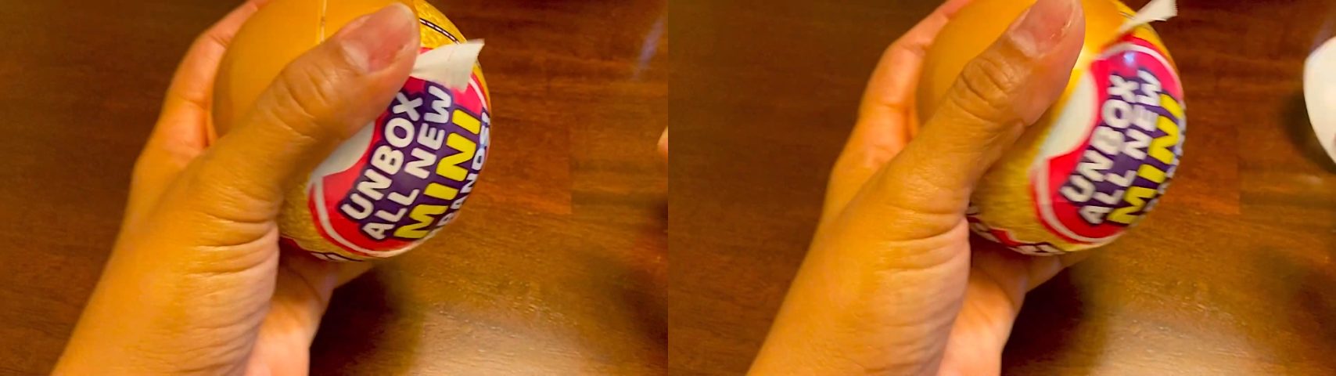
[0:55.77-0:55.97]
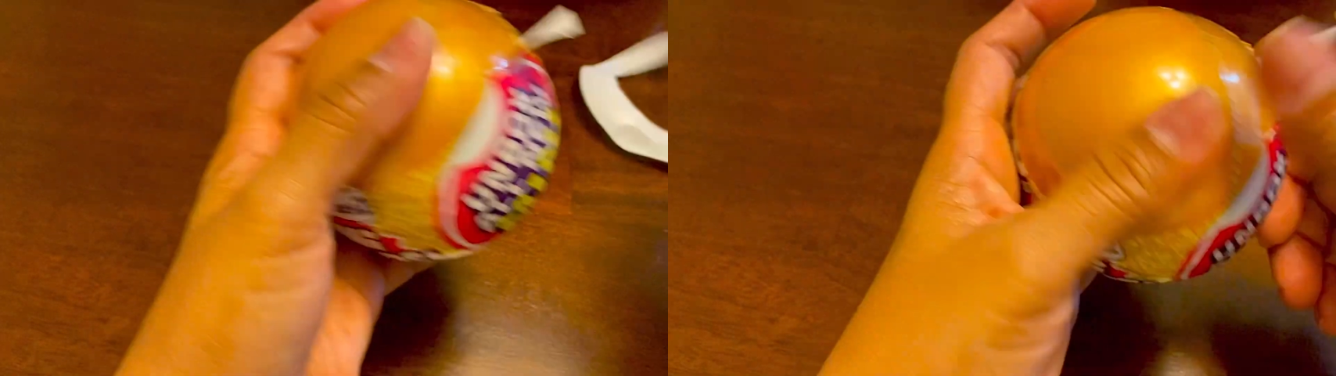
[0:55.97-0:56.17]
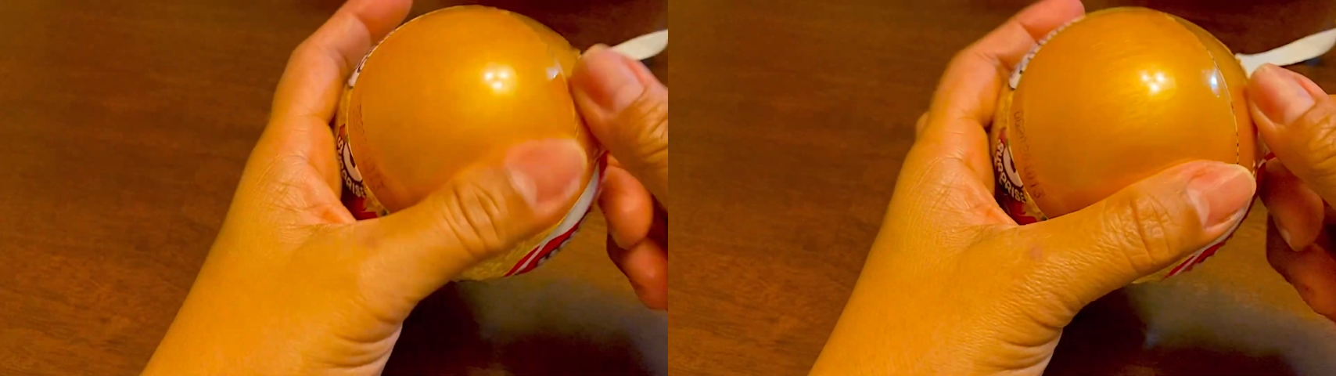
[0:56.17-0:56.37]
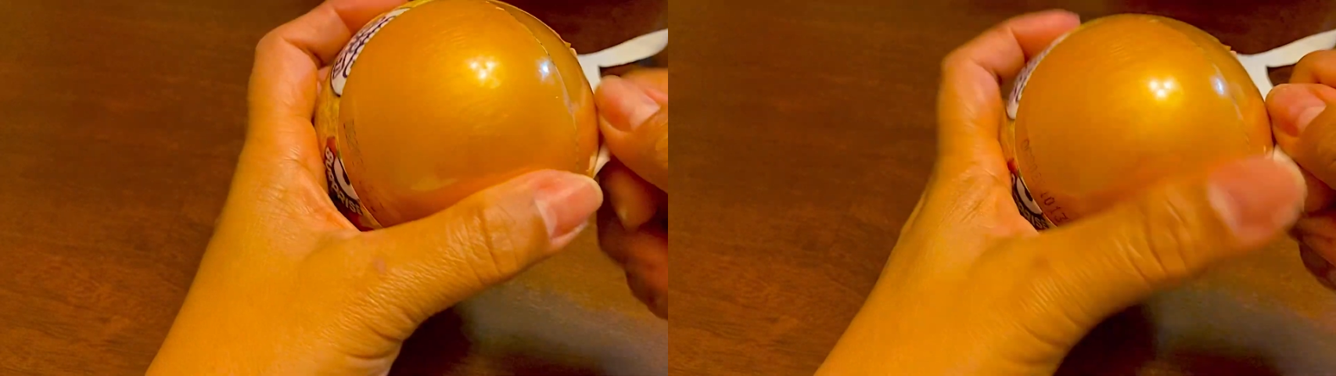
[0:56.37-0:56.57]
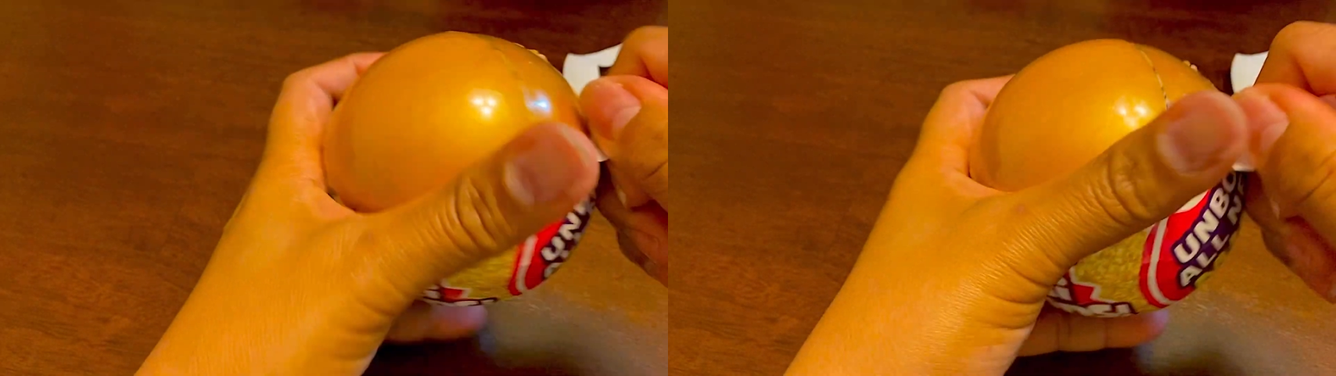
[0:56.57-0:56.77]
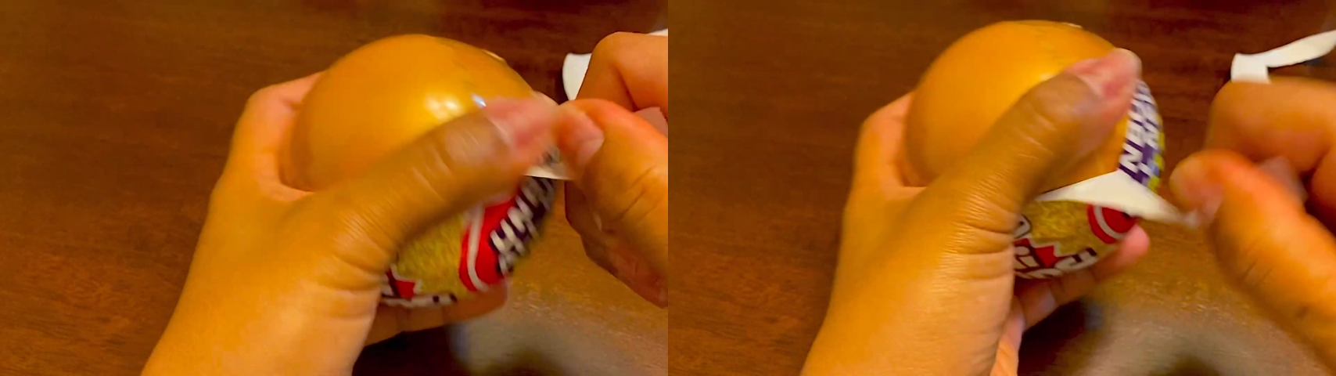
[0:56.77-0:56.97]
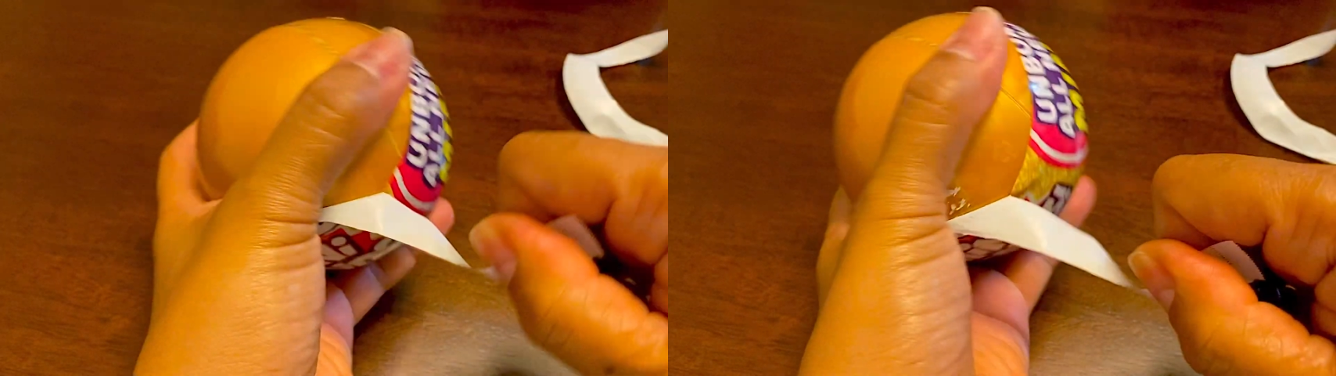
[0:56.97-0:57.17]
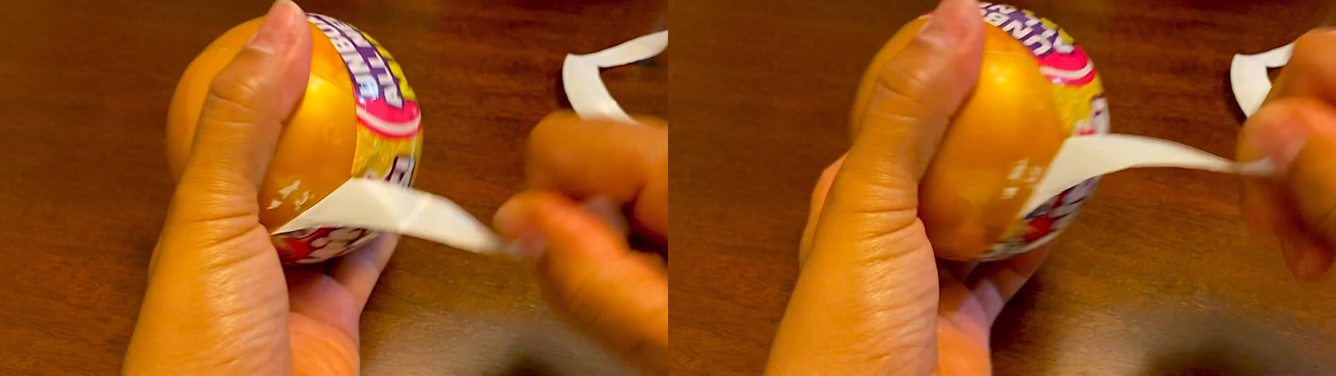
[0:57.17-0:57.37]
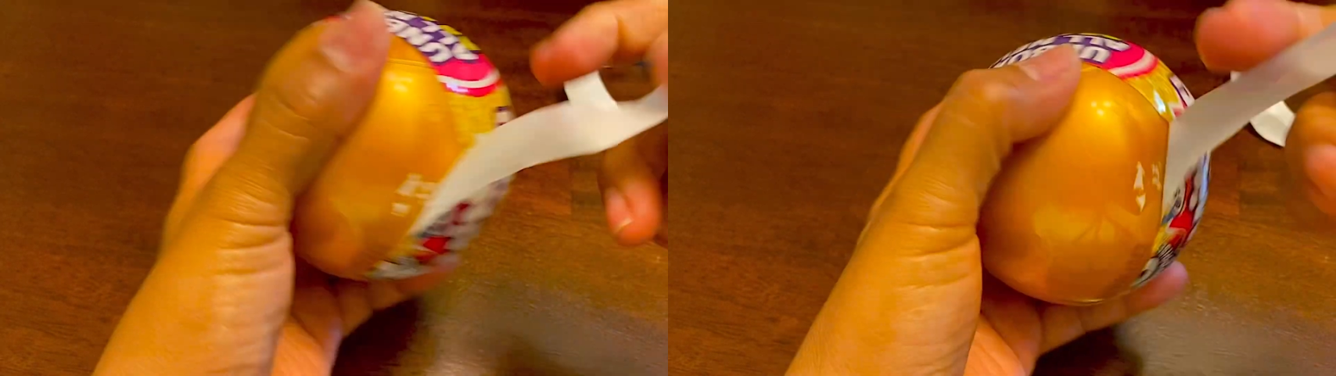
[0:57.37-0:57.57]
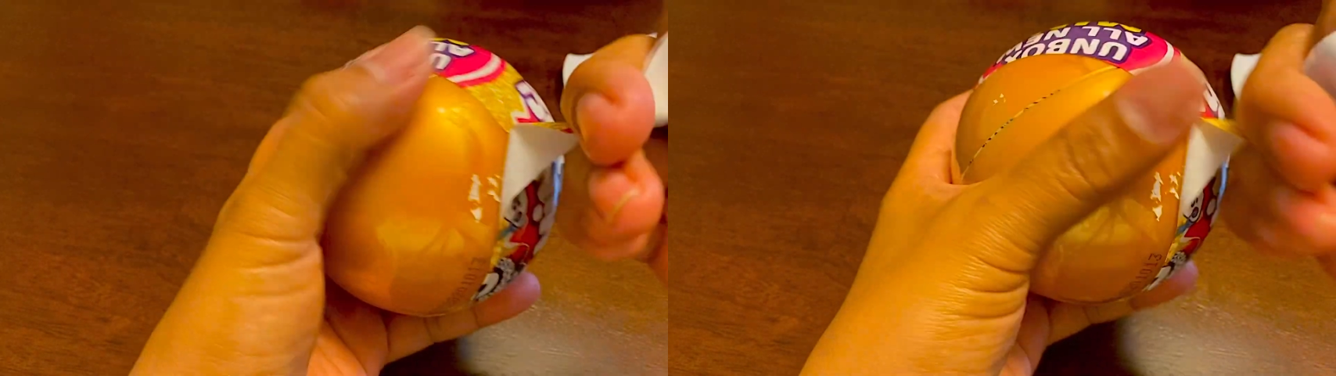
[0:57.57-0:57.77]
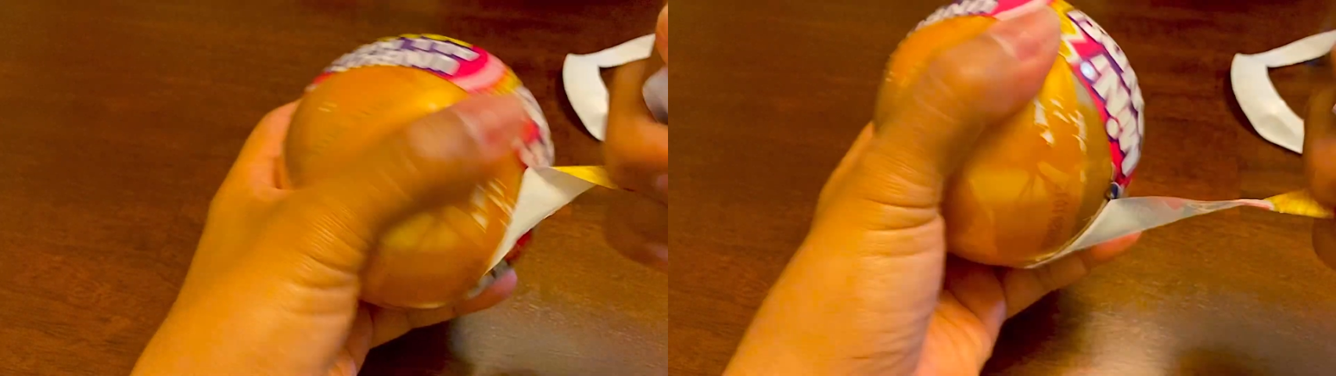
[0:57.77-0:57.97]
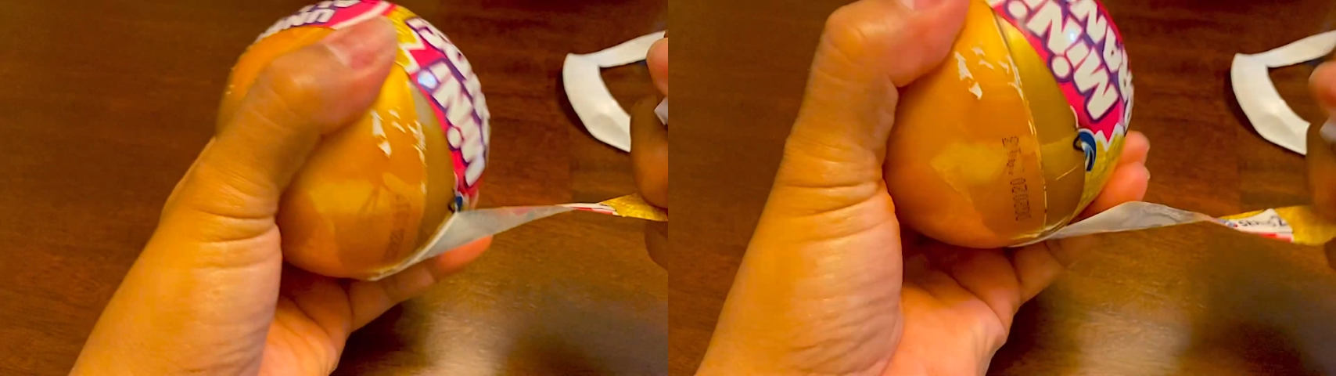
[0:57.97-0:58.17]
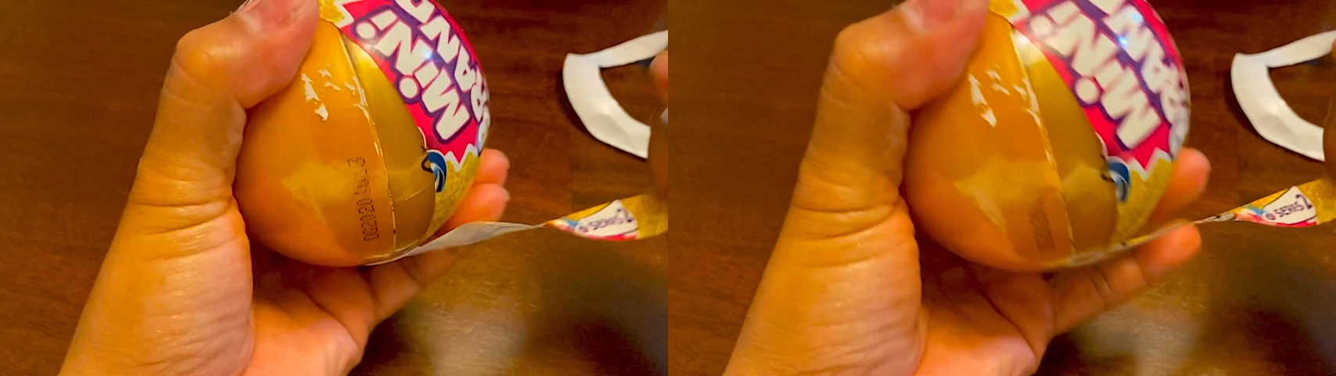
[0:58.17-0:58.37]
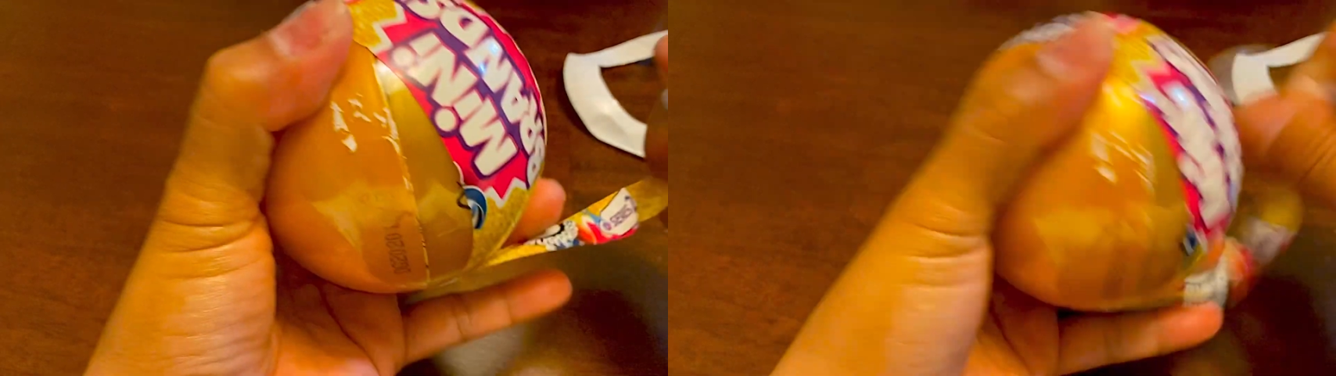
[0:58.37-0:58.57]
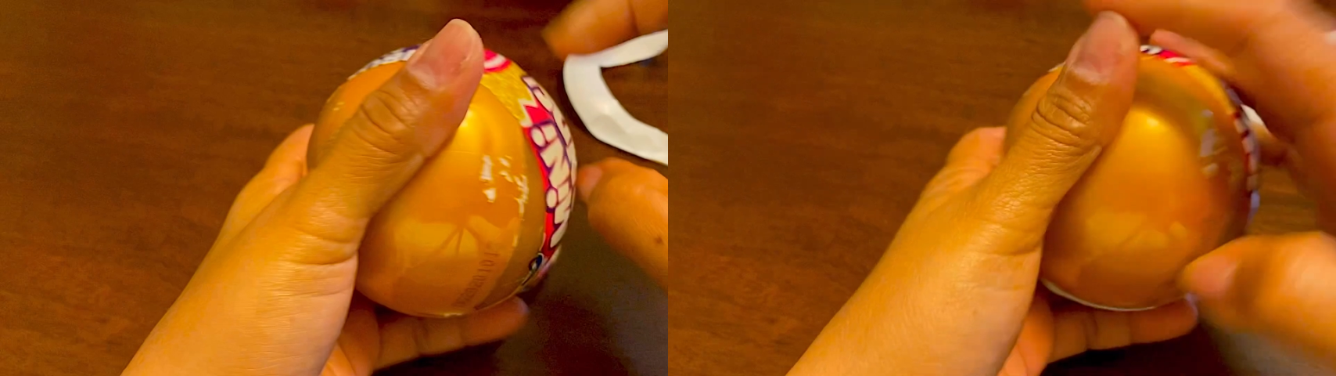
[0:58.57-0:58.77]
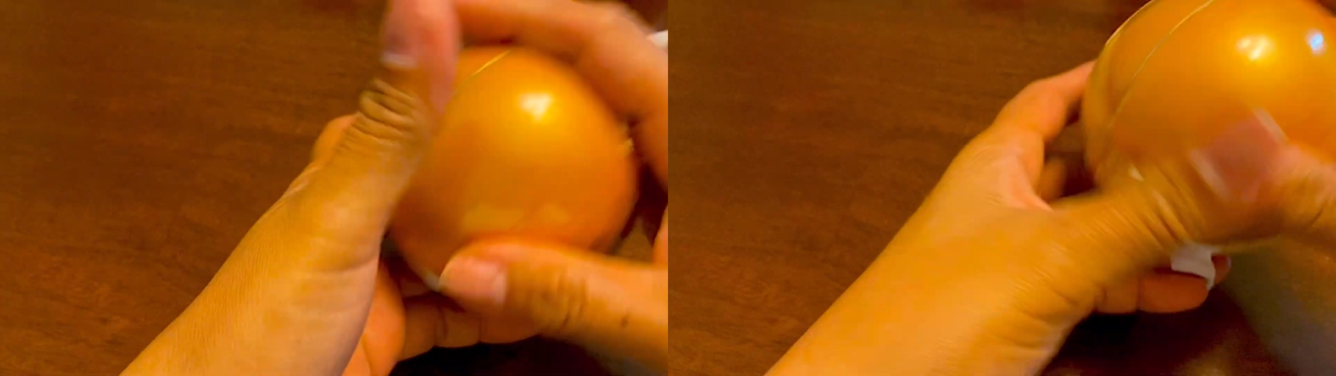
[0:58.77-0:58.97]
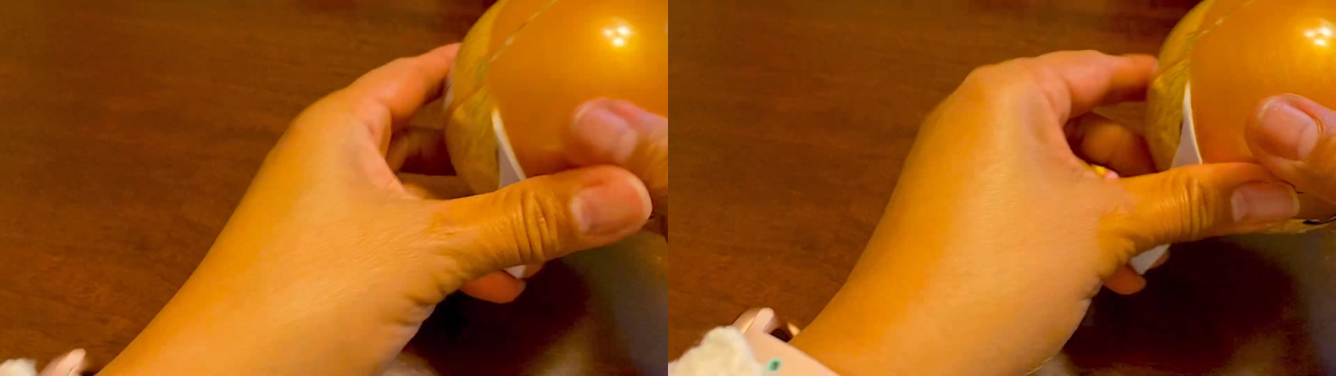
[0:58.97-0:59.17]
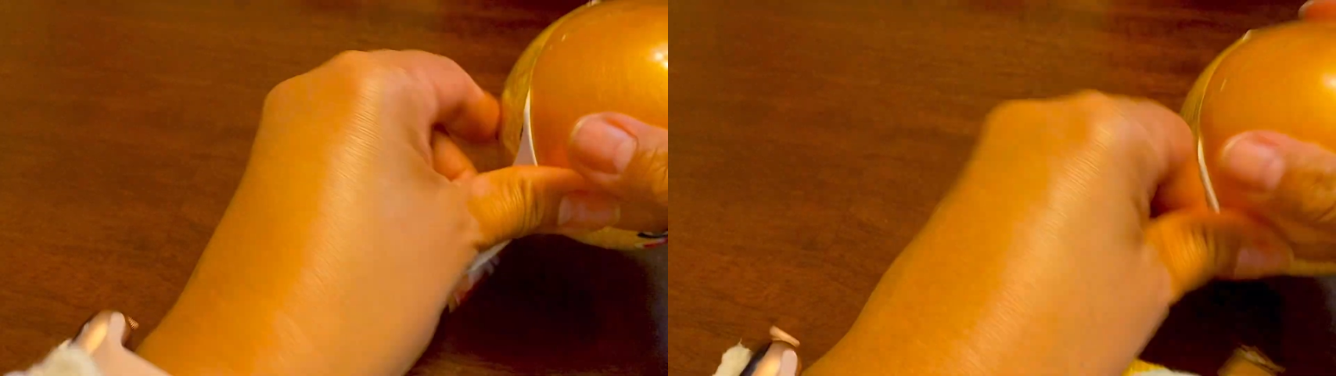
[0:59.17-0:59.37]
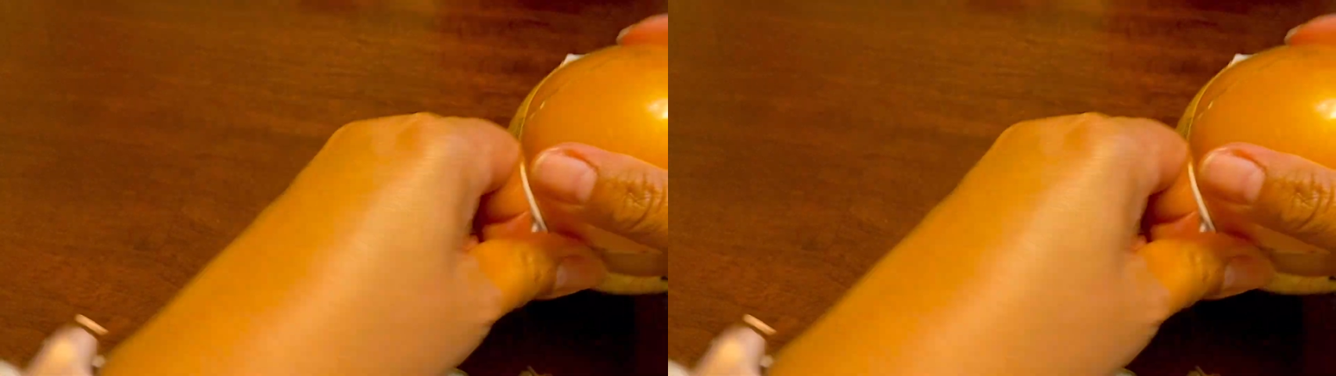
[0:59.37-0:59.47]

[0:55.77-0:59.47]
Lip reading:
[unreadable: no face in view]